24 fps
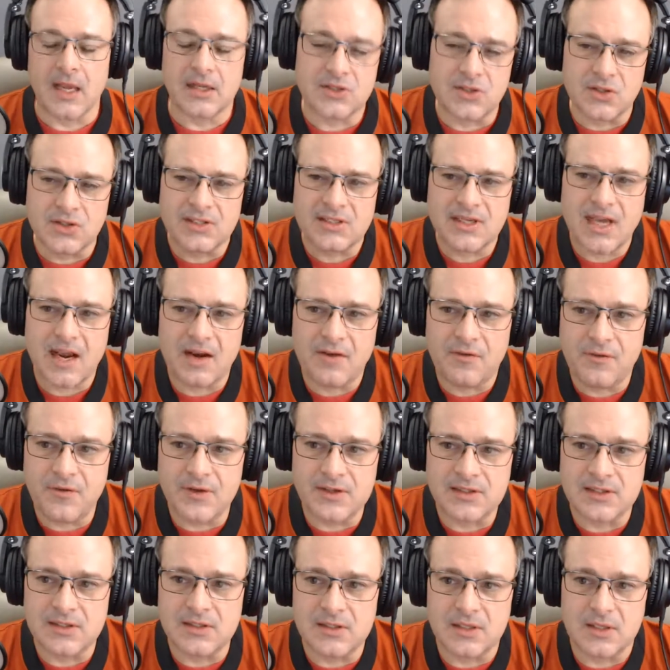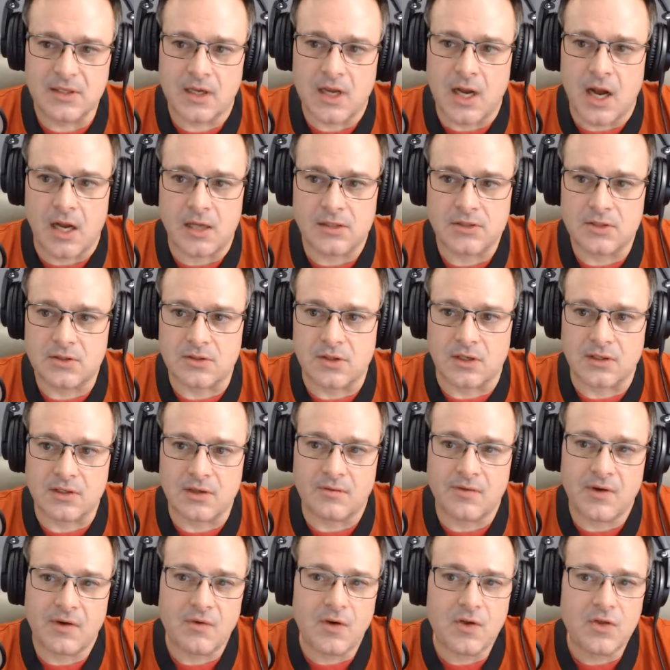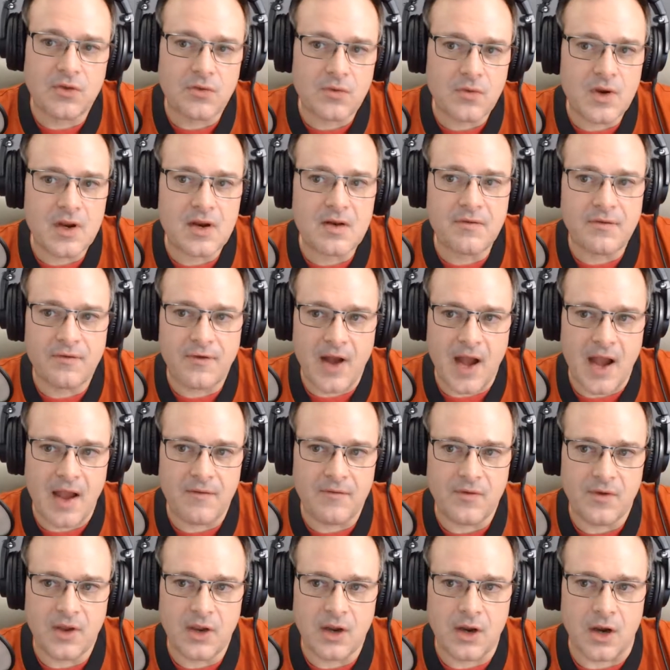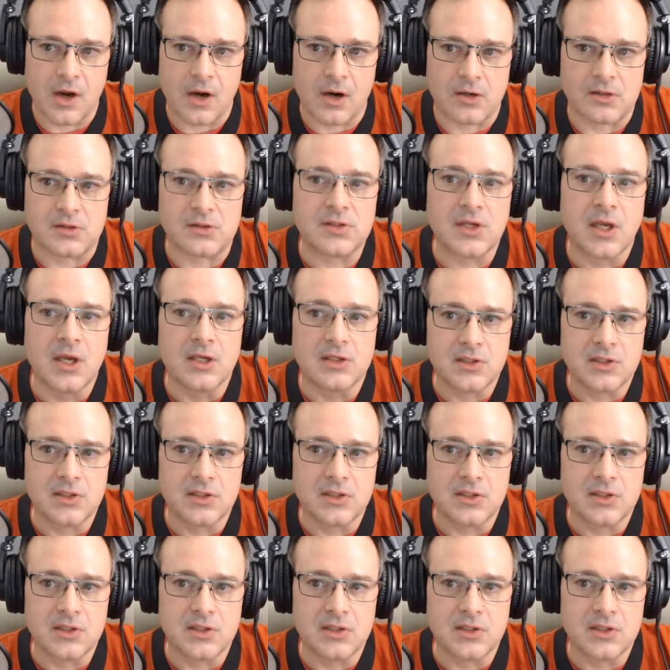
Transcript: So this kind of fits into the construct of every 3 to 5 years,